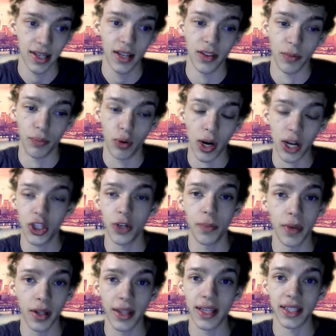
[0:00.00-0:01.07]
The pressure
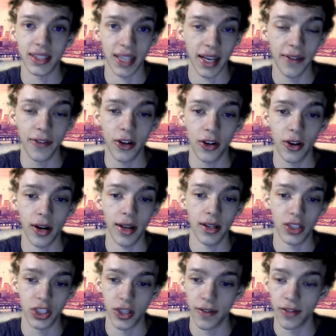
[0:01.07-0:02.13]
Billy Xavier and
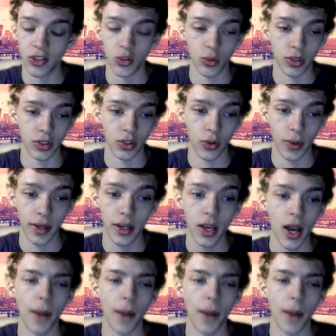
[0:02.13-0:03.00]
Shivers were doing,